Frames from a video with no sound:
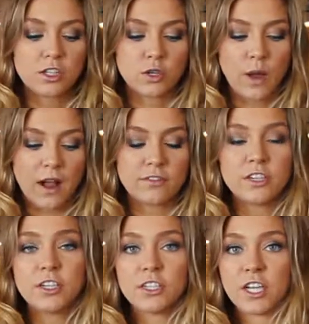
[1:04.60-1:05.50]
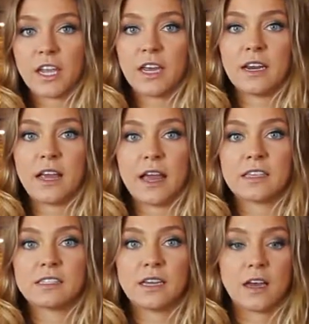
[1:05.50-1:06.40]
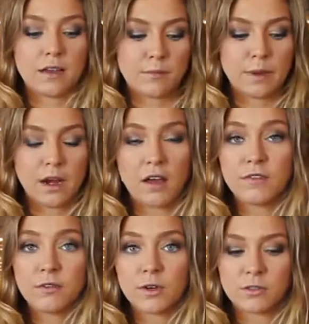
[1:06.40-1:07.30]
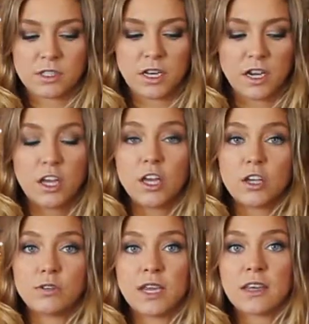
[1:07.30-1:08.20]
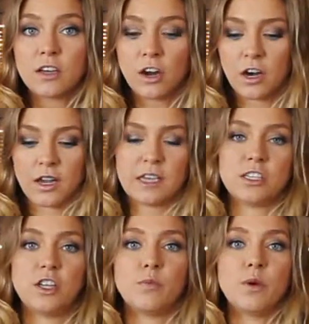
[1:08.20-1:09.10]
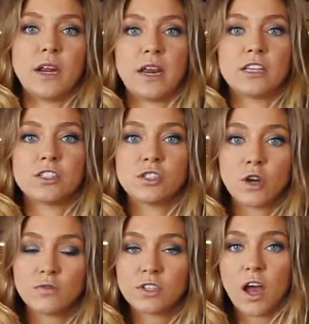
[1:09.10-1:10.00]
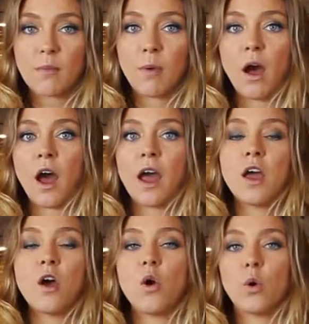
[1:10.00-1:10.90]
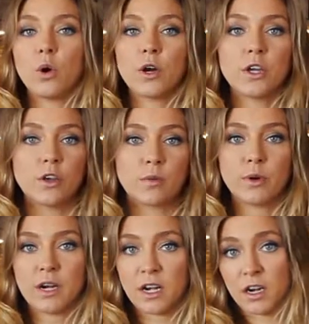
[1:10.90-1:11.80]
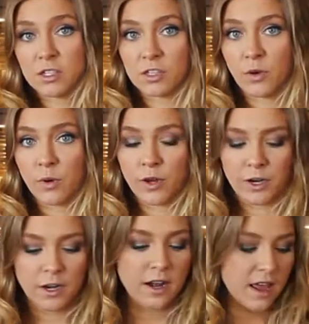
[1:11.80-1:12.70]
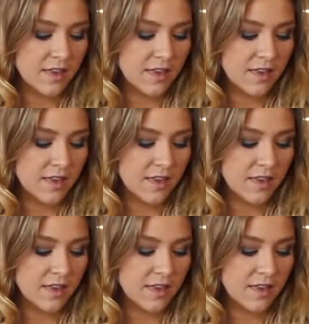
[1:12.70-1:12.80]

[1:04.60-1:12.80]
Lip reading: So after your chicken has been oven roasted, you take the carcass and you put it in a stovetop pot, or you can put it in a slow cooker.